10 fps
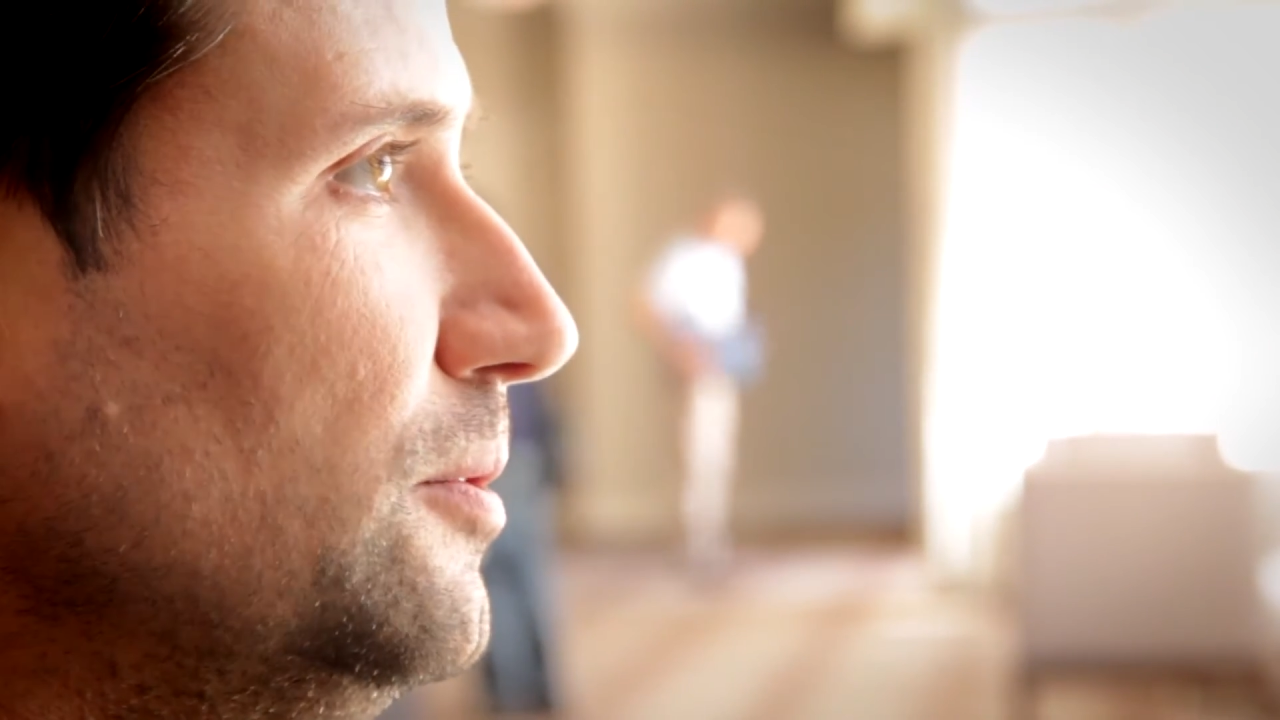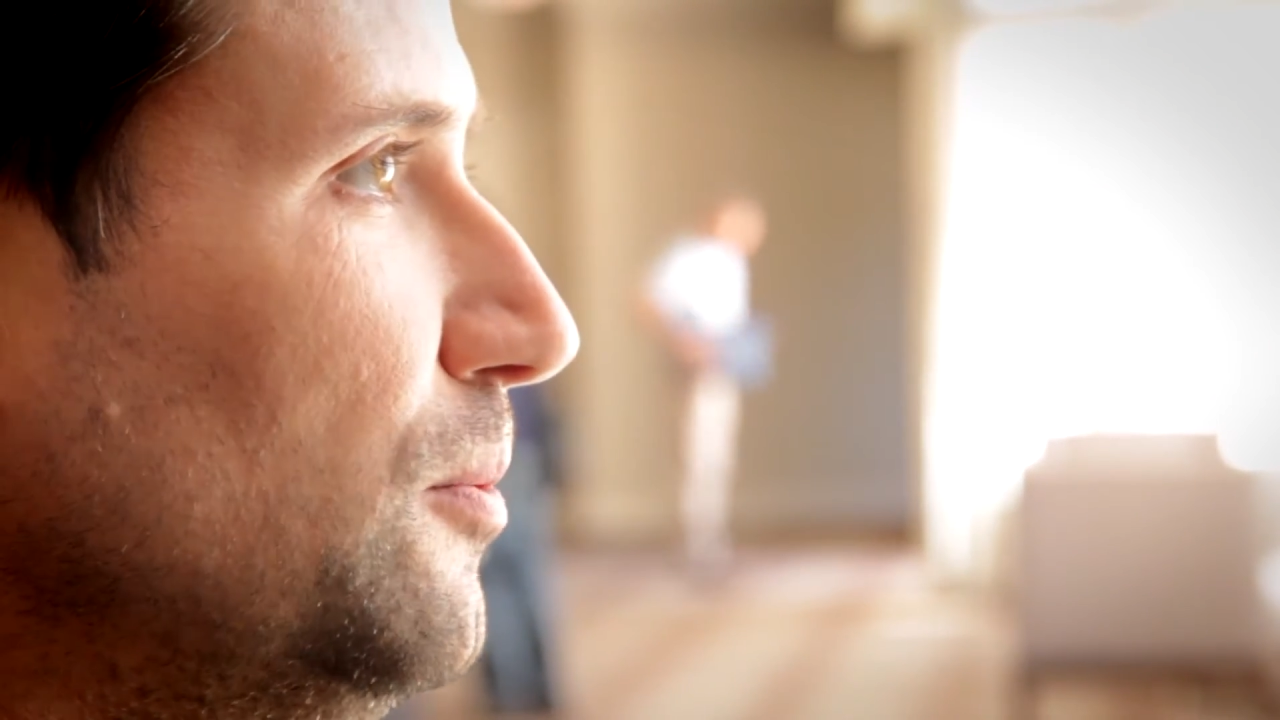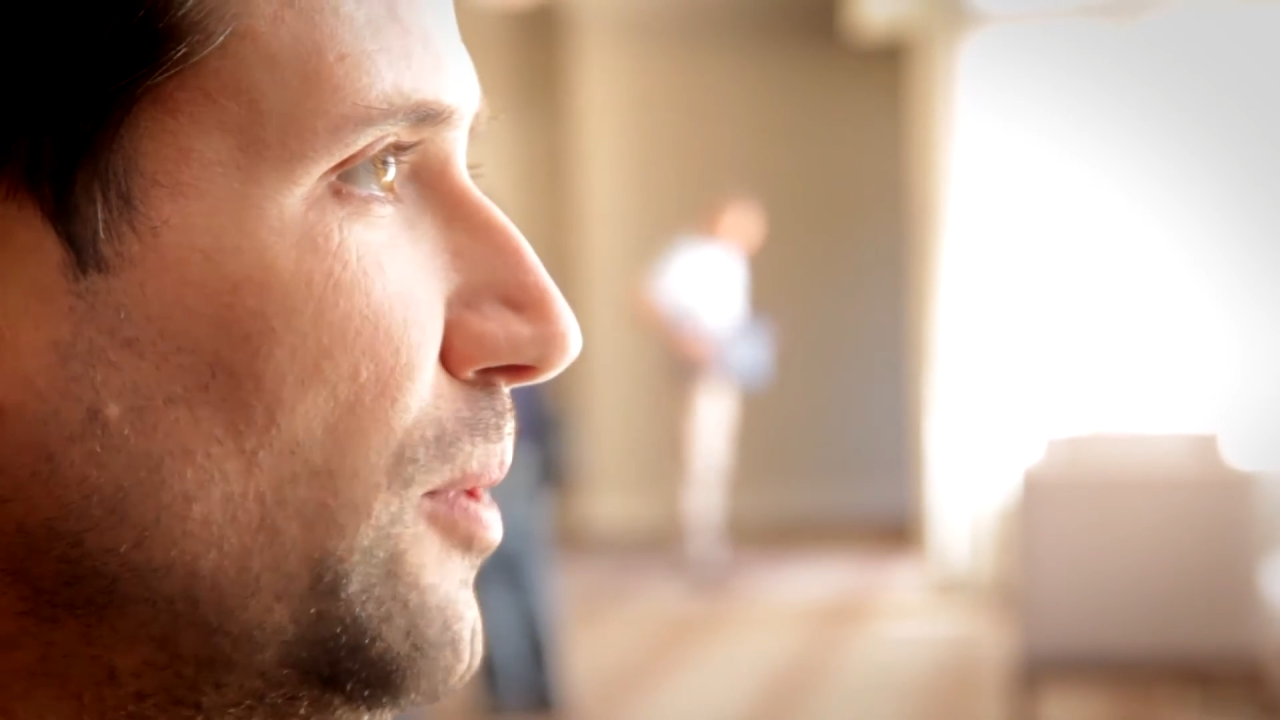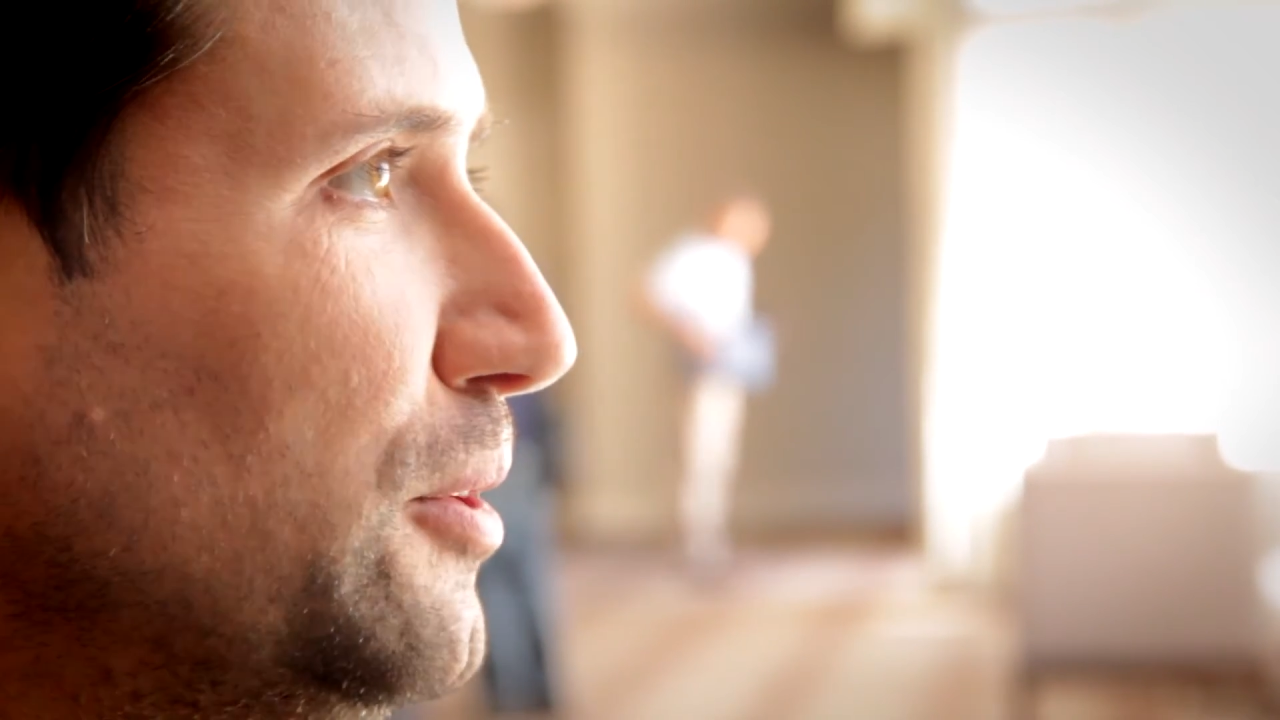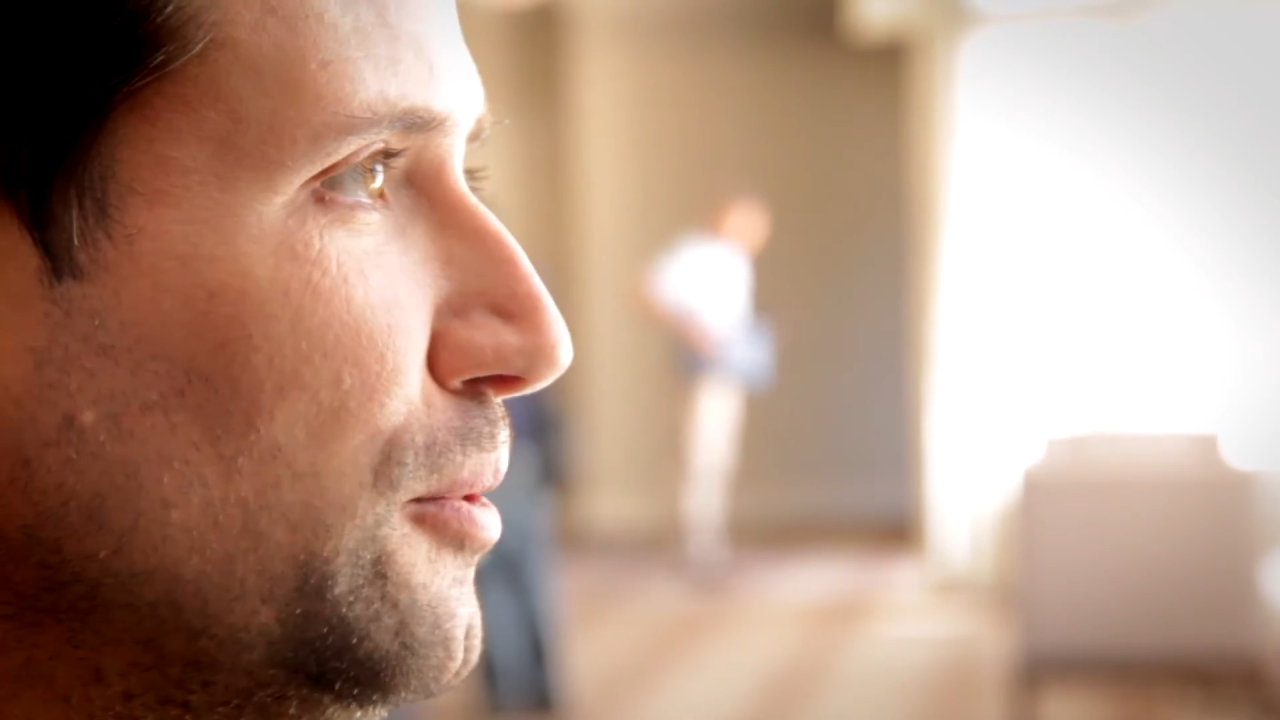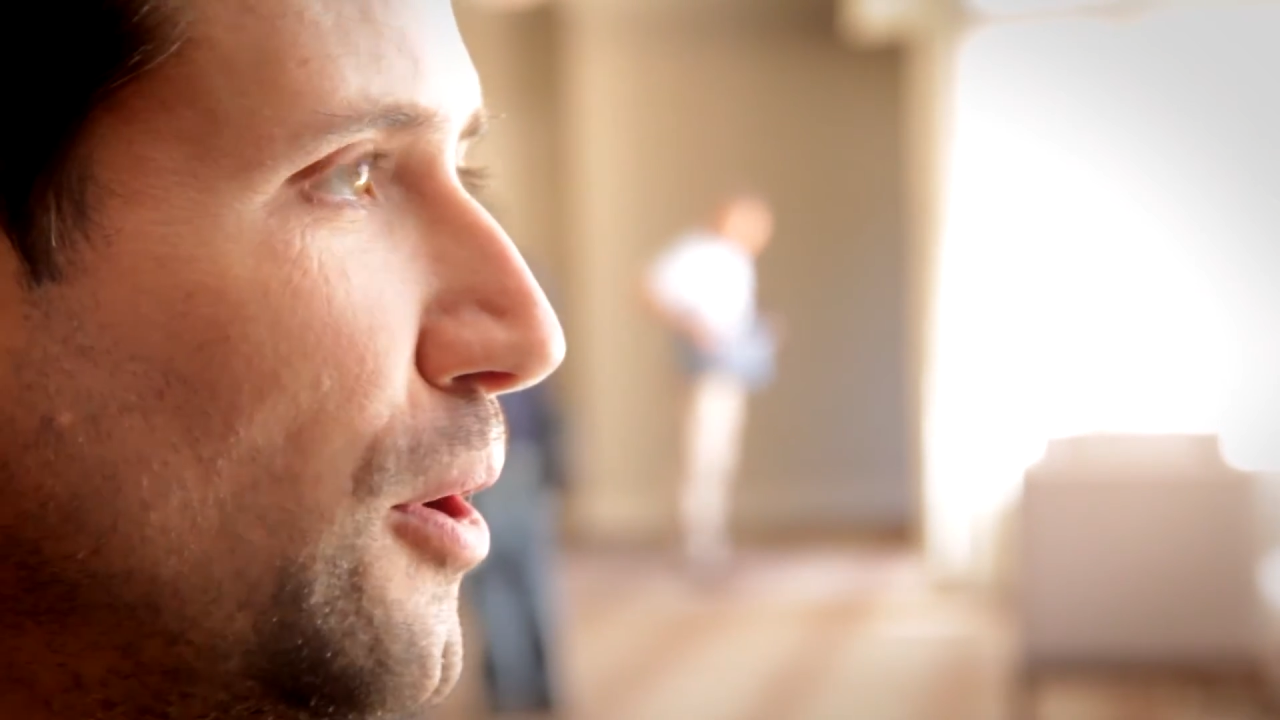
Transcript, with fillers: So why do